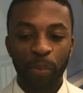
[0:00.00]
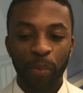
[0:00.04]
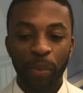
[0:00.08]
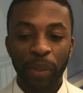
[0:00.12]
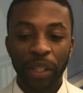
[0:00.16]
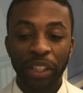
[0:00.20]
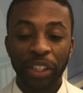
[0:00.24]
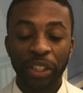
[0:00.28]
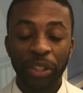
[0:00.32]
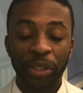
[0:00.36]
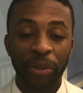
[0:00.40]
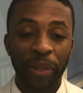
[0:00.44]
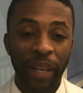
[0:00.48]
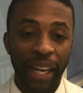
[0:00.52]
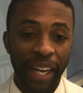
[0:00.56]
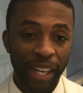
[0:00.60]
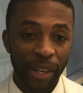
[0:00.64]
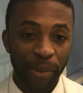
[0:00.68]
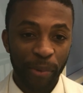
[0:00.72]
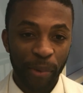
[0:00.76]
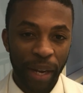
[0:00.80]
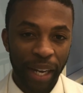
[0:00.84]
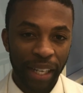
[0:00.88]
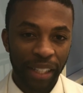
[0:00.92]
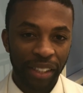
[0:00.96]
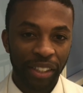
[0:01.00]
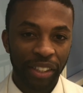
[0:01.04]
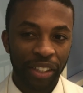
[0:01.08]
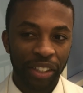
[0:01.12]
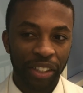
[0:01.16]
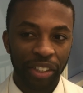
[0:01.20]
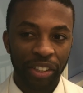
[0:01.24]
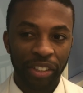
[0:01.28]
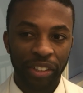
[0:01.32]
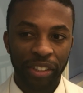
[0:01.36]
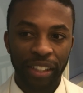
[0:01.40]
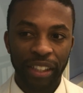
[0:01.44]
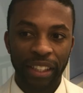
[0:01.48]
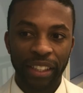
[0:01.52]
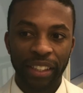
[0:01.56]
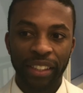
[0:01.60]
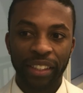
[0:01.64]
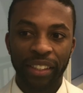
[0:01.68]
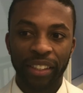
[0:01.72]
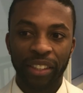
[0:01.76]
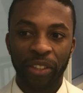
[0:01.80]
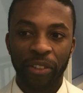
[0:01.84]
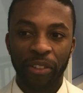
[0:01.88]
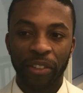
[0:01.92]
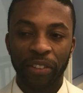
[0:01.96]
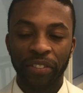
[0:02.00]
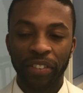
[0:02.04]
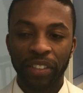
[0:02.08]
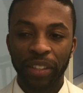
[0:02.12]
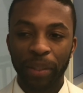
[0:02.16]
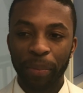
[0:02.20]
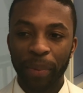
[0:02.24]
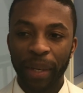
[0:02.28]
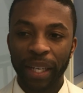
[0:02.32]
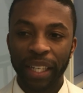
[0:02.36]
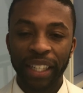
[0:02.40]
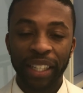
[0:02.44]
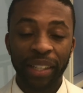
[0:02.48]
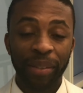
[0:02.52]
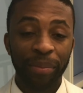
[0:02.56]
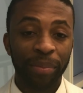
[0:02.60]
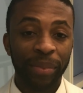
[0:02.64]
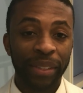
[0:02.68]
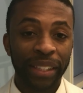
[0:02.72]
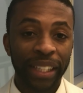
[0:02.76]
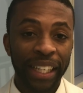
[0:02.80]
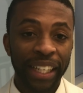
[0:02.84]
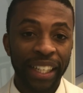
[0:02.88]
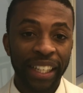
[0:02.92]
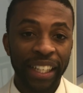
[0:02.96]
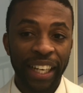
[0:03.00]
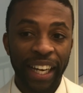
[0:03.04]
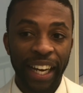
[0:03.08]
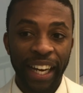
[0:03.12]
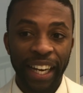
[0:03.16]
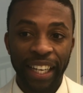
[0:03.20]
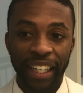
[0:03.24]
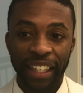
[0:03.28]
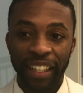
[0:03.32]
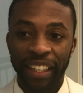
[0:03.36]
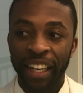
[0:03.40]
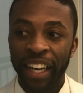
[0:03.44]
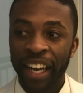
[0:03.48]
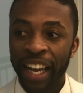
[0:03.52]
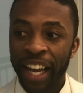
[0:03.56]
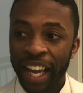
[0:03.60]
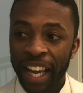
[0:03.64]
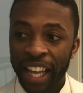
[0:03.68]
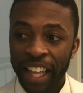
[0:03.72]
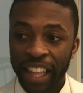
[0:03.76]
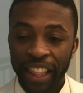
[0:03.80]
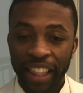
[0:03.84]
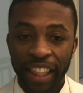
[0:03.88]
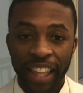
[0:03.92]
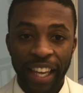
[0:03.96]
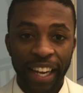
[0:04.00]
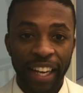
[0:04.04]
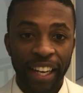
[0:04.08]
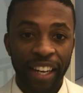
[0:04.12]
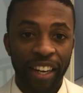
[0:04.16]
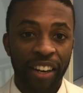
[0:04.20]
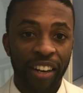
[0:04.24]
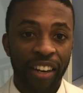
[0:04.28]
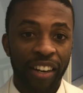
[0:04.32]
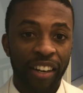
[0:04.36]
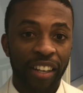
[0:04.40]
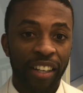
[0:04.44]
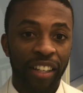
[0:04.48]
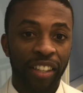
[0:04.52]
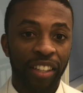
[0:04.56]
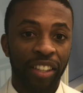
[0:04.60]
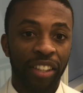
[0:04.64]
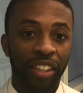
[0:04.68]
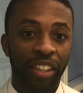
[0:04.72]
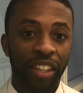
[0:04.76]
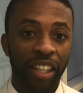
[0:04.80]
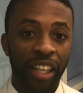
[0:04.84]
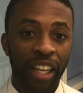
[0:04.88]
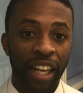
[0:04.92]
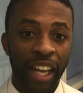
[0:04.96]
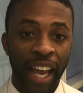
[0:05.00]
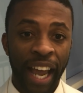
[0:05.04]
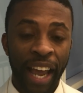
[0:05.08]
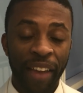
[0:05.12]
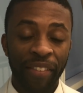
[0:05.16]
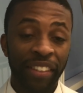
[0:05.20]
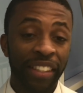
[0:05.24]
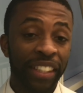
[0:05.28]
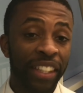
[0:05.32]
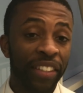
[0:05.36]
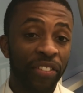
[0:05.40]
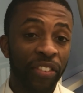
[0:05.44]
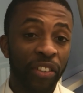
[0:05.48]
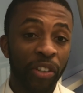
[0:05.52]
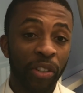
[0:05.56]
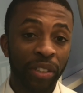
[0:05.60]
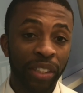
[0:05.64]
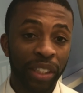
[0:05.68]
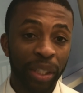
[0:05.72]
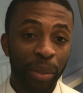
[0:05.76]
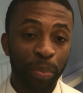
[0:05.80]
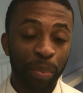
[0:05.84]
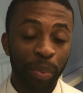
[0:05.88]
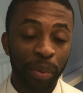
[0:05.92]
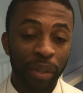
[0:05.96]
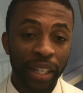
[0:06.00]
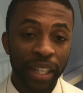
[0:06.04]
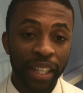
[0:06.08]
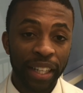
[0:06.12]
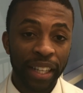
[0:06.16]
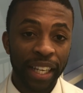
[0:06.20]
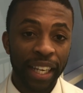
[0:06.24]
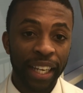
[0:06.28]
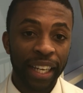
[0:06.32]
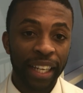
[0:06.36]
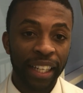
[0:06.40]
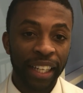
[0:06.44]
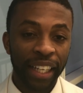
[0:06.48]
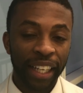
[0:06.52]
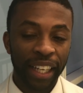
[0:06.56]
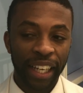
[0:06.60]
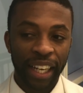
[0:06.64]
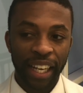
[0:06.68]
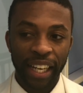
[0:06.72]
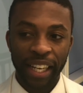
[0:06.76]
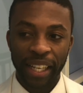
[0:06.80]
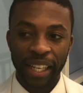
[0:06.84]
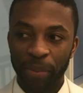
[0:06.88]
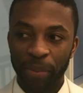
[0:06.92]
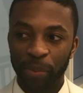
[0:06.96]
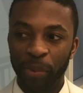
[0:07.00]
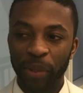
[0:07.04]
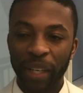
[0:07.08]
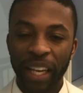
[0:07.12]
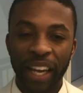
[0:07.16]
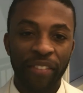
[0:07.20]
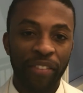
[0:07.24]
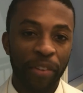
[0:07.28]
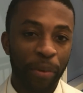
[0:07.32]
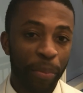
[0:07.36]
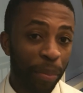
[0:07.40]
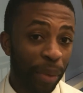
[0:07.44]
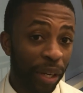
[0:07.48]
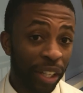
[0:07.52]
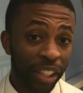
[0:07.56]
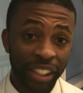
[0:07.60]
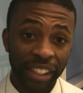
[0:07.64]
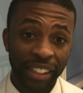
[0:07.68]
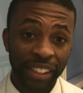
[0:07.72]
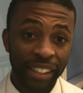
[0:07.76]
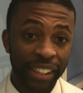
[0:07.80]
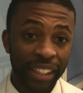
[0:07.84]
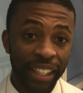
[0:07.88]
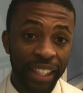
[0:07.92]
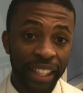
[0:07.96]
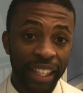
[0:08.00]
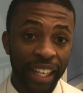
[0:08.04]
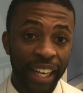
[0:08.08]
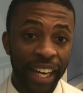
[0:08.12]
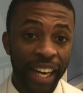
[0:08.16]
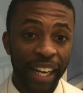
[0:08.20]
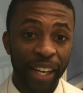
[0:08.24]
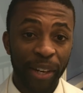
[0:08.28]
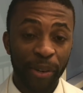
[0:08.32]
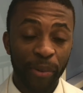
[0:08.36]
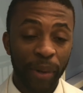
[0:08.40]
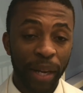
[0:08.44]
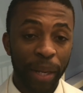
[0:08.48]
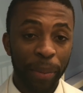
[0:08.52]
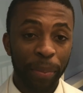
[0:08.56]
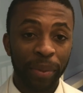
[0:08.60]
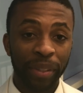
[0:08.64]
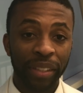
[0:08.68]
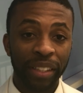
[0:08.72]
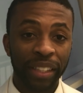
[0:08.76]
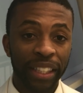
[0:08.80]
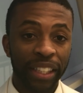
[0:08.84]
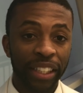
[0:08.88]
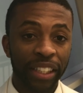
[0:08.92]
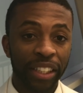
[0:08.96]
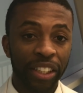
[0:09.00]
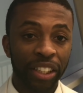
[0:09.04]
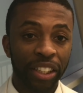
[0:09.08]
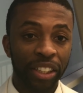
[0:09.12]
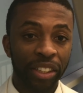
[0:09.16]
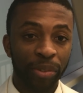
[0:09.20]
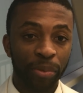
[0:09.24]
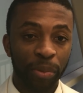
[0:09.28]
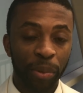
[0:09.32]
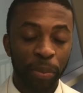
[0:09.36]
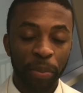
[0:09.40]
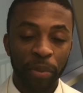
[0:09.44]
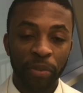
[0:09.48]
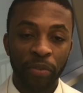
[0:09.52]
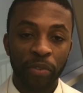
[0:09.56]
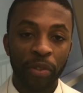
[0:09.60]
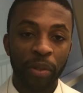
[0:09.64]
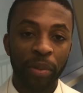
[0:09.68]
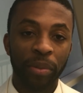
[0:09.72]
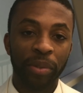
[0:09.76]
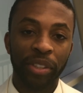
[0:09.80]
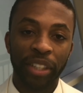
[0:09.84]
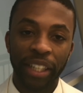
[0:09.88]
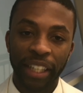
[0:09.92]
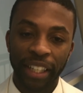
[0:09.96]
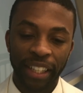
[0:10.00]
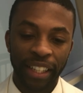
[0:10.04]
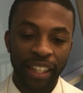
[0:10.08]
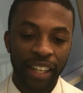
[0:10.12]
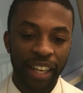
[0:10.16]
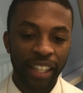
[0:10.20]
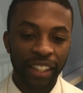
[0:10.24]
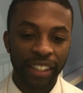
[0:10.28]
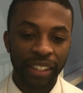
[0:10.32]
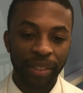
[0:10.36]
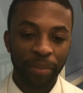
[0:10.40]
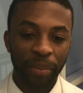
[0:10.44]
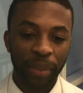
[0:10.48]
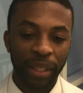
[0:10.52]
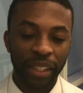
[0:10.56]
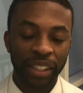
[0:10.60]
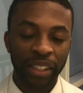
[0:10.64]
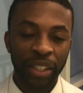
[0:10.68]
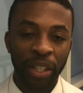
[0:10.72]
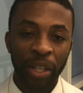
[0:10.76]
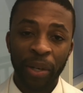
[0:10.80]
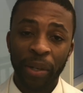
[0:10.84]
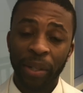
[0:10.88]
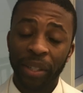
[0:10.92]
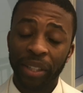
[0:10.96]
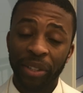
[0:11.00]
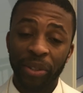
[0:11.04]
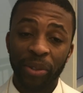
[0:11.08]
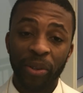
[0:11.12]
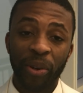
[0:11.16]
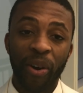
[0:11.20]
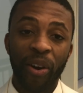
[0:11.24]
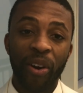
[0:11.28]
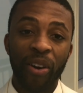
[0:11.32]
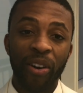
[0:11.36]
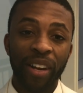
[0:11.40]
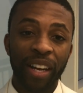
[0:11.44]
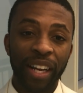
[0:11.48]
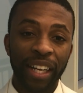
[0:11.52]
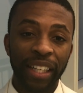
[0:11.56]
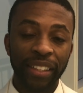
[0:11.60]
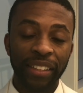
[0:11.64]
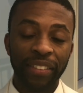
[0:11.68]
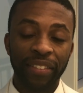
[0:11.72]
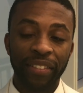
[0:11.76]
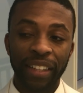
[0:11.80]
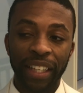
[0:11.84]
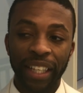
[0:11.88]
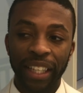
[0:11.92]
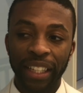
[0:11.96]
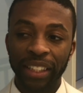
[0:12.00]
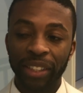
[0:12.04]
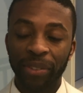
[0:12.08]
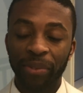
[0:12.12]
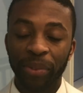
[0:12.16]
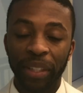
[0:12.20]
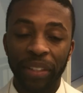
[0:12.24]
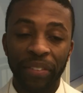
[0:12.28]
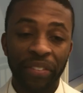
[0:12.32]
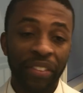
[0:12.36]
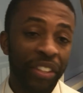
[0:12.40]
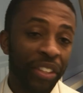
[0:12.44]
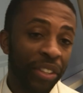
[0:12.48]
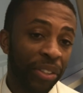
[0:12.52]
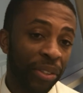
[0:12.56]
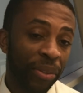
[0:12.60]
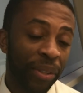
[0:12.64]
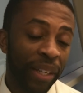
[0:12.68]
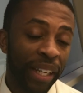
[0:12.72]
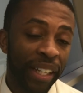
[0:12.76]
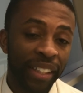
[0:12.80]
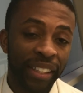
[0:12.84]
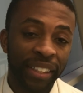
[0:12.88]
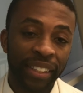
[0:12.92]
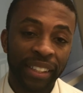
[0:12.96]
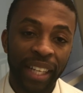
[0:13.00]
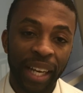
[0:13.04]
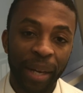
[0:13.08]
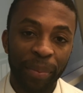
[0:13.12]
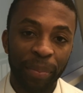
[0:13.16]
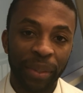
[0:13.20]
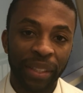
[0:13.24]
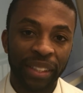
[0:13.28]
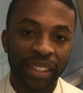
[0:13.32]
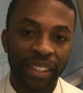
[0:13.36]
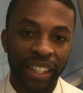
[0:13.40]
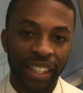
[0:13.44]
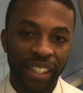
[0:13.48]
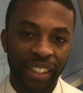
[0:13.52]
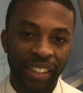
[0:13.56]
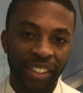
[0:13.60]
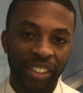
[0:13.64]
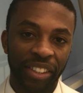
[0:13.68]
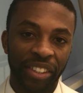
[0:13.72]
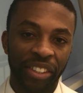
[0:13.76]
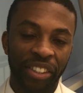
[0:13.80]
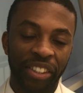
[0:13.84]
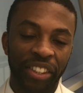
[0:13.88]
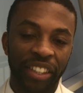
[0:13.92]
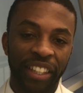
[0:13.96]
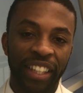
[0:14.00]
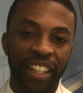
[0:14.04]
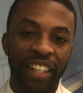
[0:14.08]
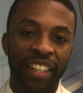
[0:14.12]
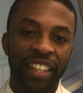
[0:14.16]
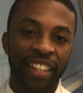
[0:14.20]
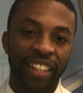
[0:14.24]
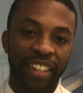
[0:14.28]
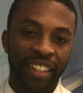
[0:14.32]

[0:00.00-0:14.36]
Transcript: We do airway surgeries. So if somebody comes in and they are having difficulty breathing, we have emergency airway procedures, we perform tracheostomies, we do all kinds of things. We even do endoscopic sinus surgery.